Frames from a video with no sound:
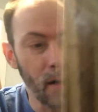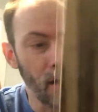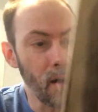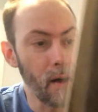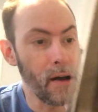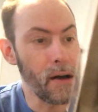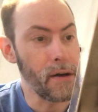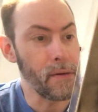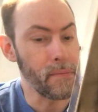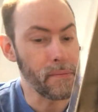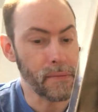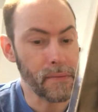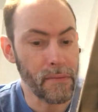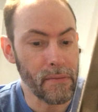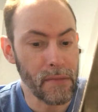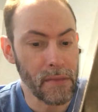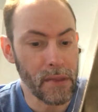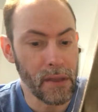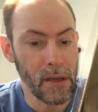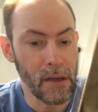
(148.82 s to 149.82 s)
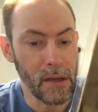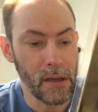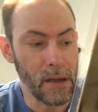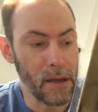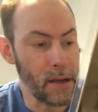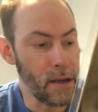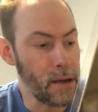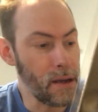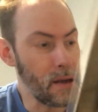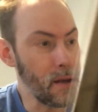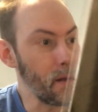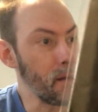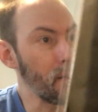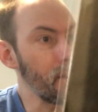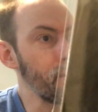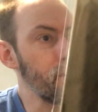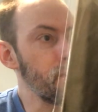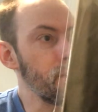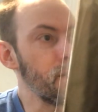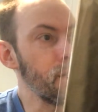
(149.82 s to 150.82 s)
And
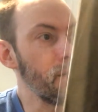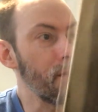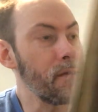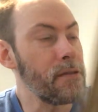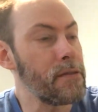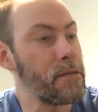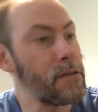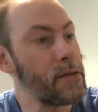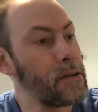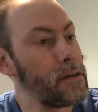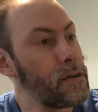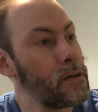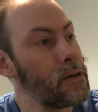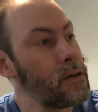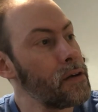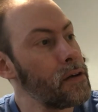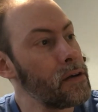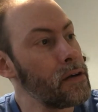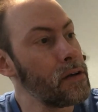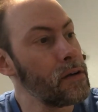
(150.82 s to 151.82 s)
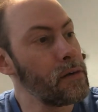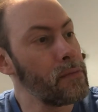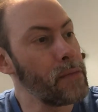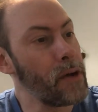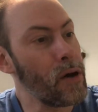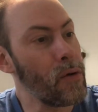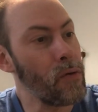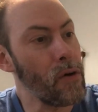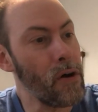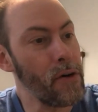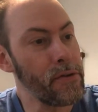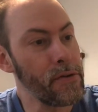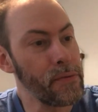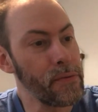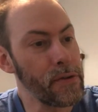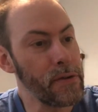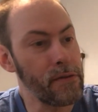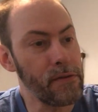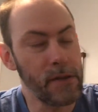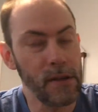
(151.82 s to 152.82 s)
this is Mal Waldron
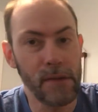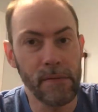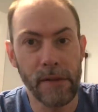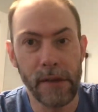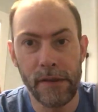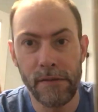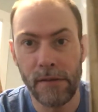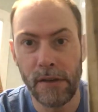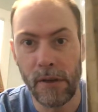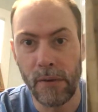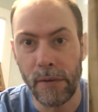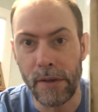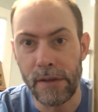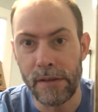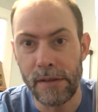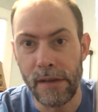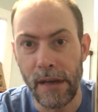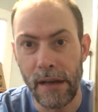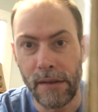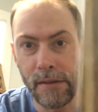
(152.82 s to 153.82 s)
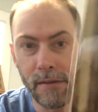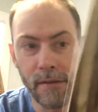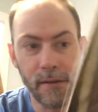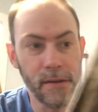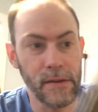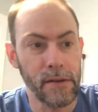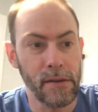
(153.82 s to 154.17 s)
with the Steve Lacy Quintet.